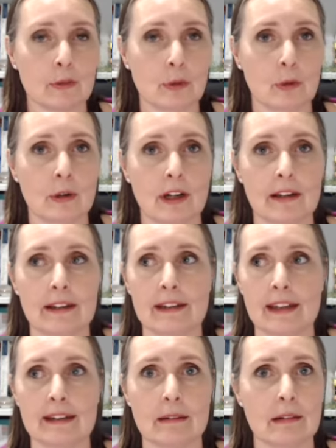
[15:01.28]
for, and
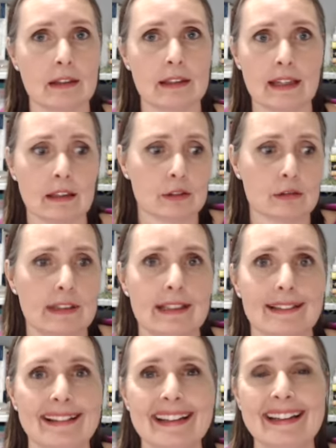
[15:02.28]
then they're like, yeah,
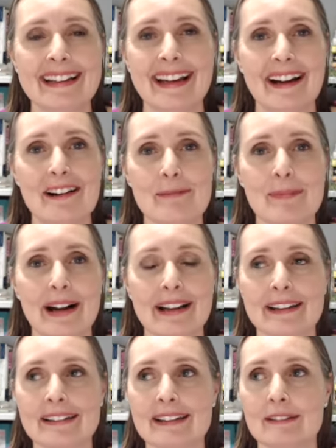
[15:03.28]
great. And
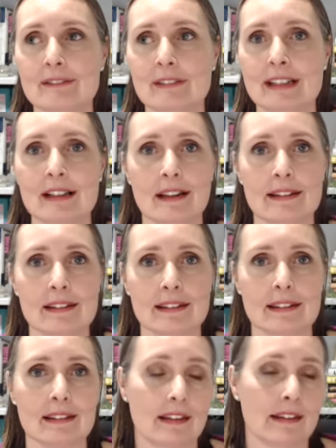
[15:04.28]
I didn't
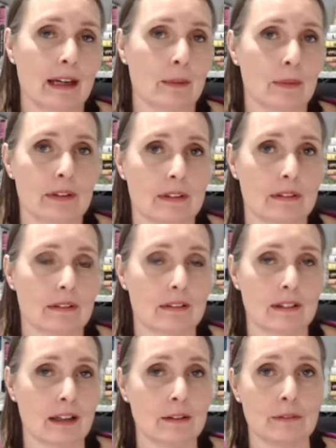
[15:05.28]
realize that that was
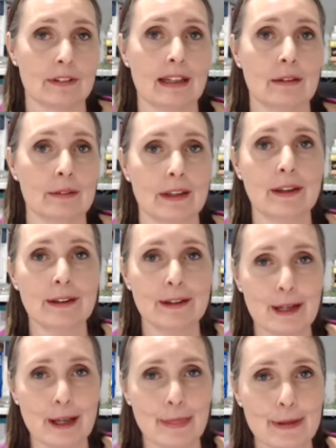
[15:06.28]
kind of sales
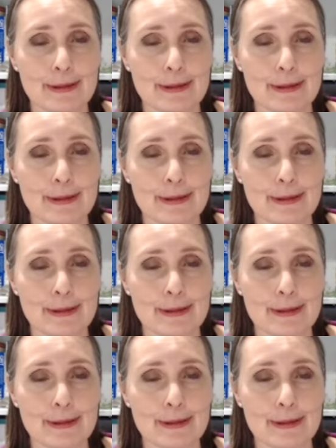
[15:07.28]
at the